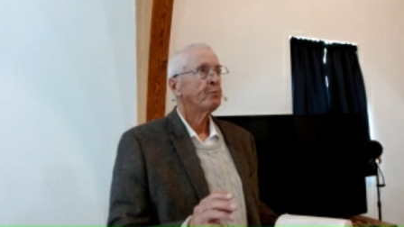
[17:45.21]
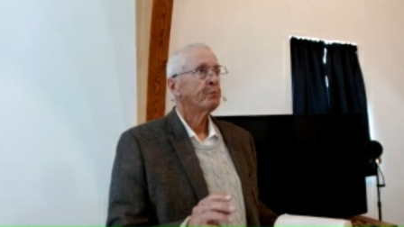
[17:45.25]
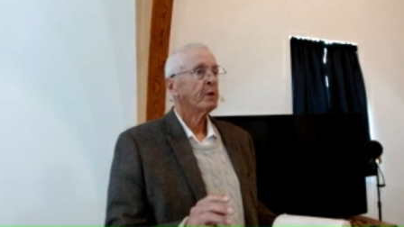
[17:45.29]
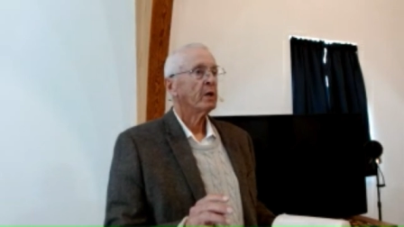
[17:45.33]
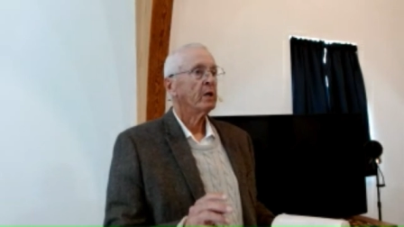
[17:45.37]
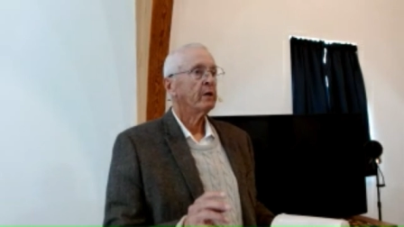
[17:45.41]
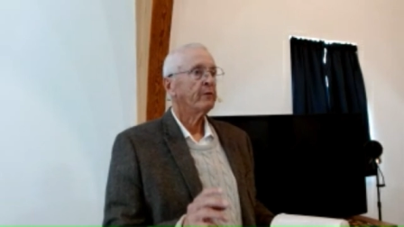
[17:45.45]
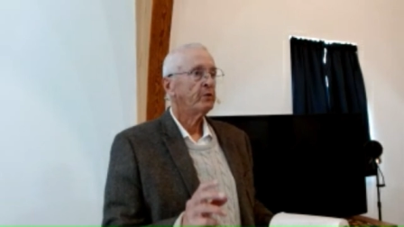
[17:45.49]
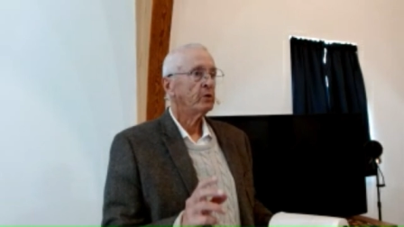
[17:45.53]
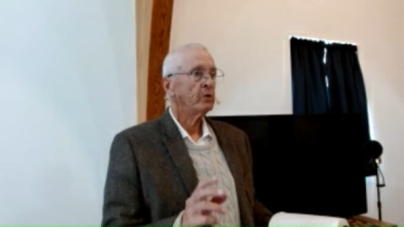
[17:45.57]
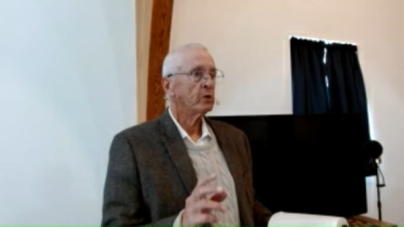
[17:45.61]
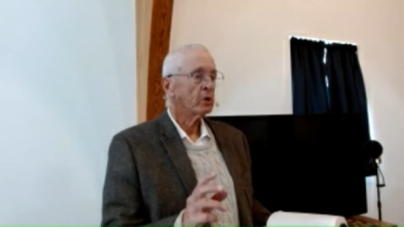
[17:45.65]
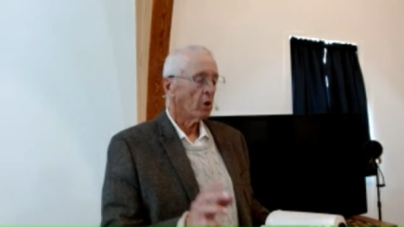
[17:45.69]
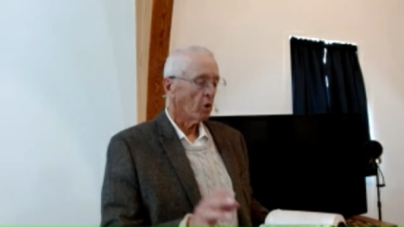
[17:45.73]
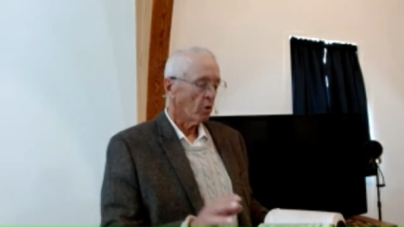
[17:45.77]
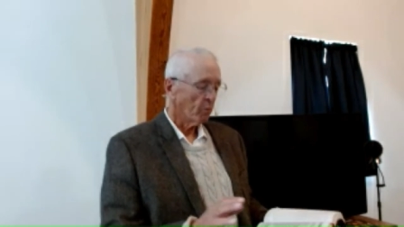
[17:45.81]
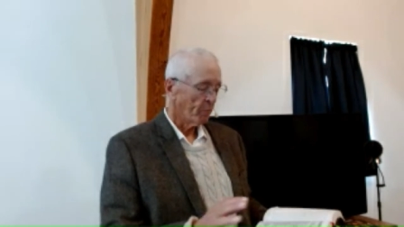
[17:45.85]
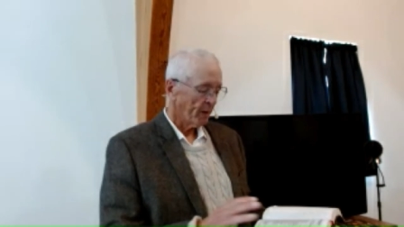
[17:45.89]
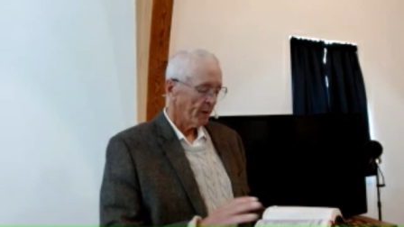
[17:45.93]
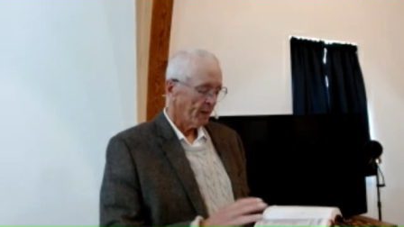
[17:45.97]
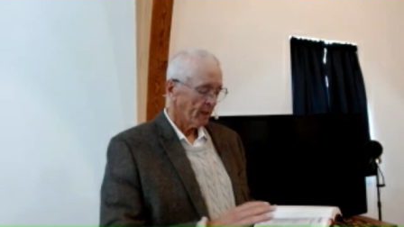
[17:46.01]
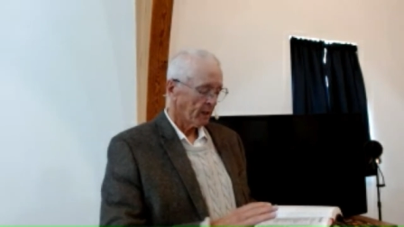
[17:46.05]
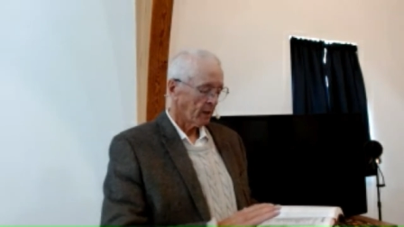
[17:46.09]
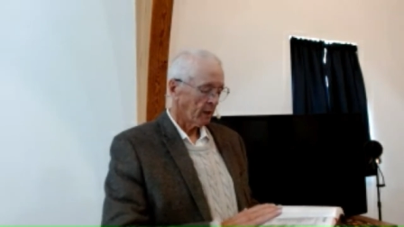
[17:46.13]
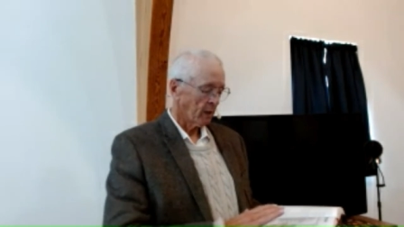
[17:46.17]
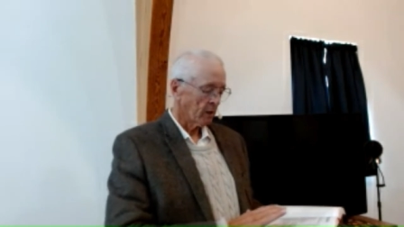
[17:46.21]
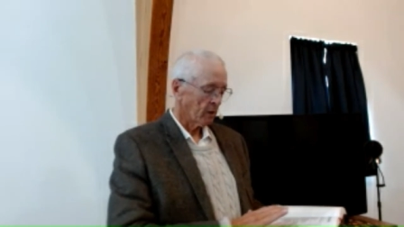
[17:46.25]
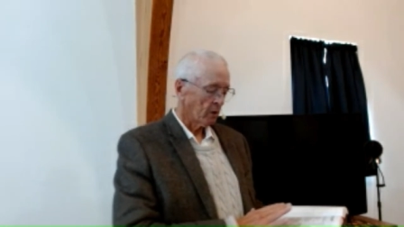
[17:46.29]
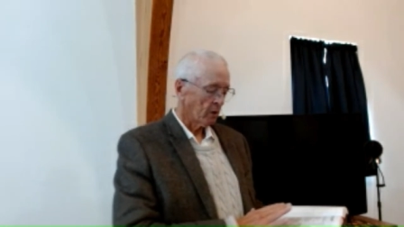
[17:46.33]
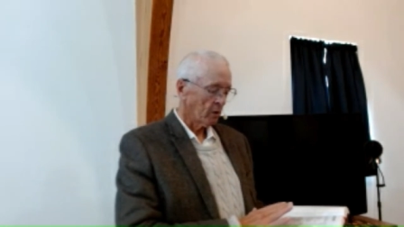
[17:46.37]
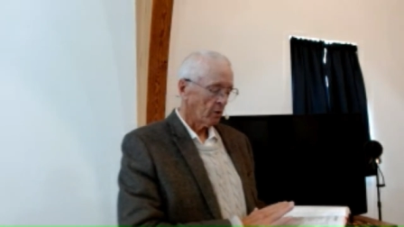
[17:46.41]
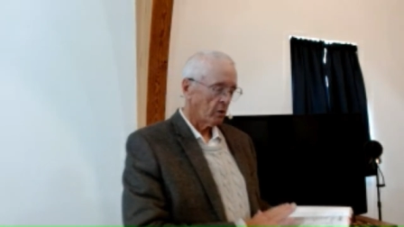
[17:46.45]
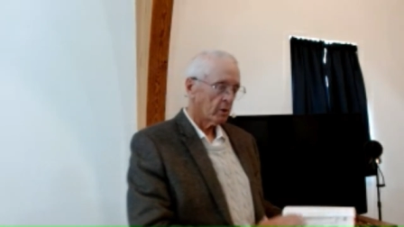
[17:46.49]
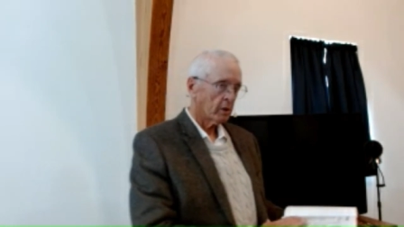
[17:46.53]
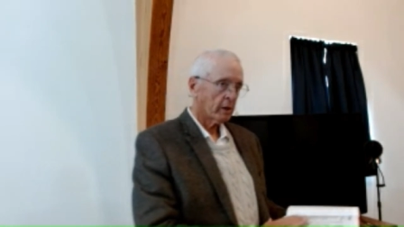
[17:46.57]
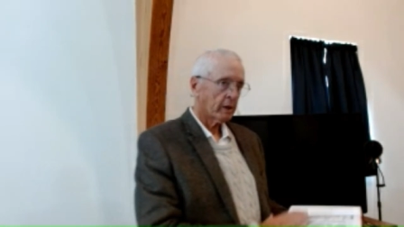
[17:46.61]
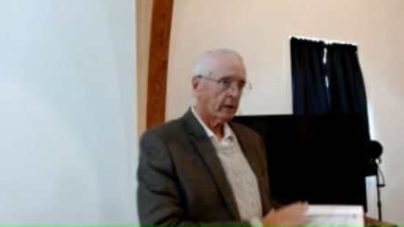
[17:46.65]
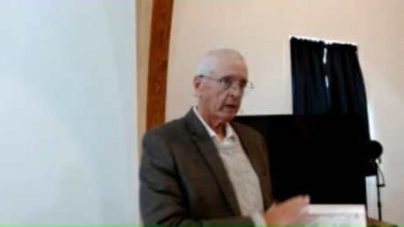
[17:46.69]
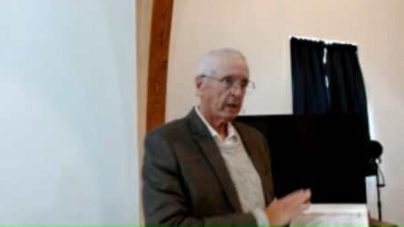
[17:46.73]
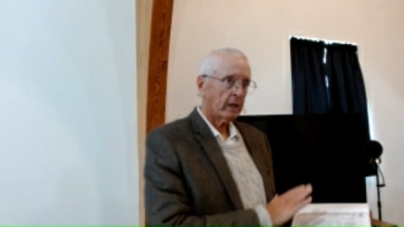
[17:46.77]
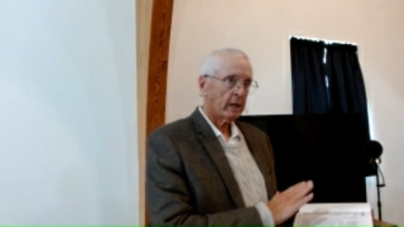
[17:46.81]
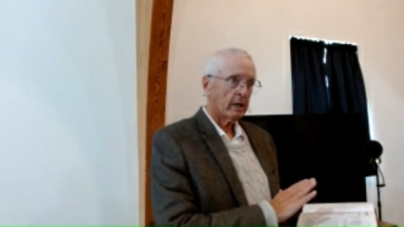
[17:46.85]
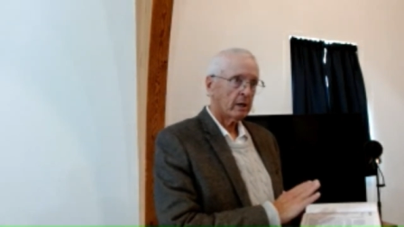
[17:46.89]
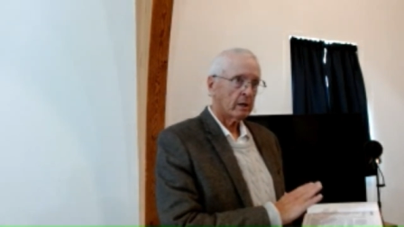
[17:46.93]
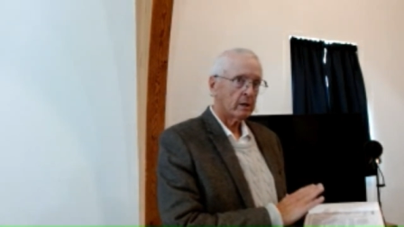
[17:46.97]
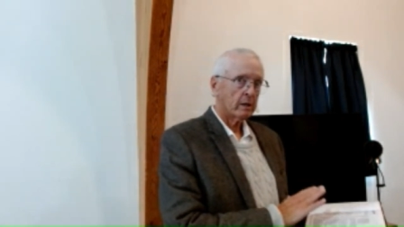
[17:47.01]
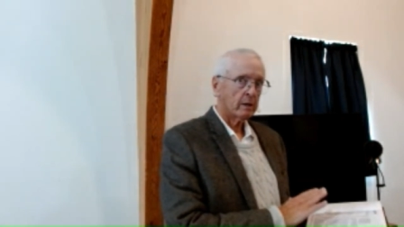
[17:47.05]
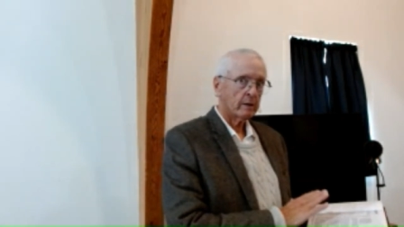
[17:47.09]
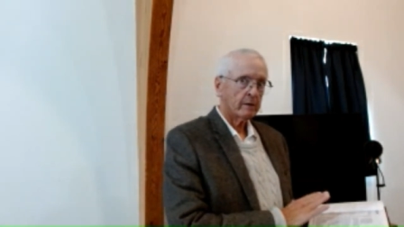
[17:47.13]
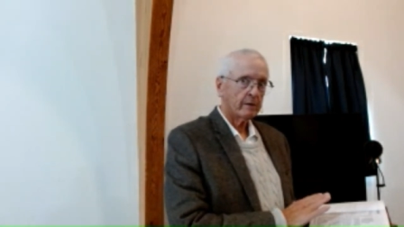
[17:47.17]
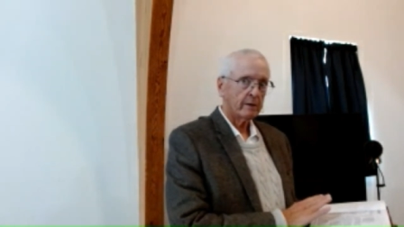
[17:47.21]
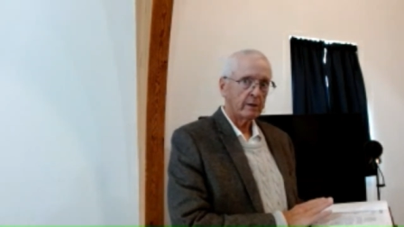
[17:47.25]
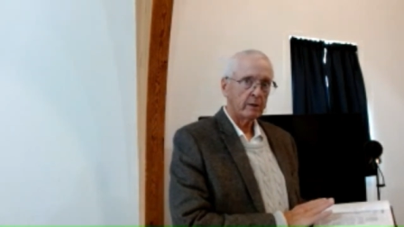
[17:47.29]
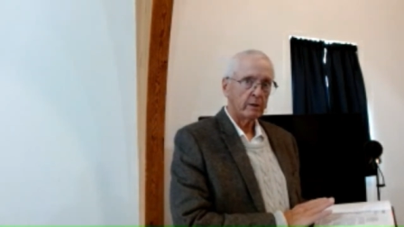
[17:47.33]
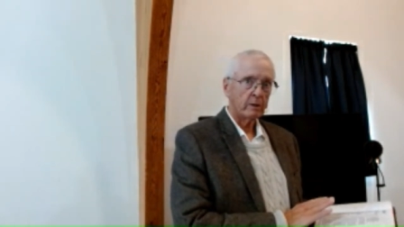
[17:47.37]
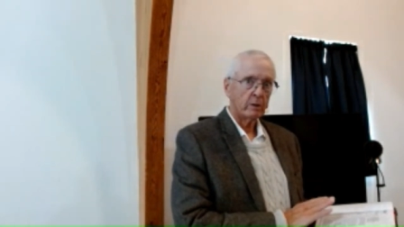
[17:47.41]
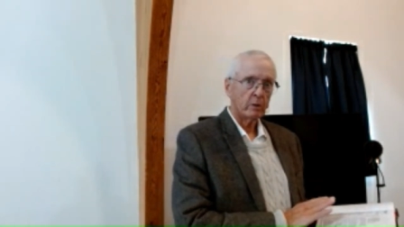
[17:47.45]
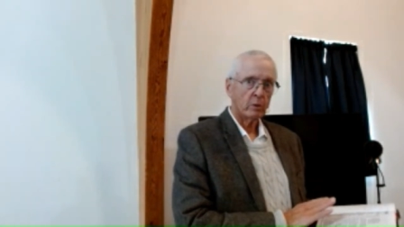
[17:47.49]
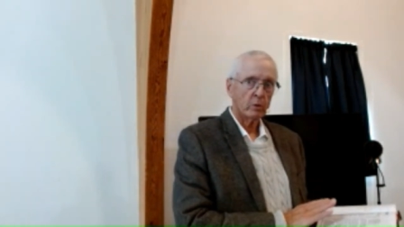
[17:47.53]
if you go back and look at the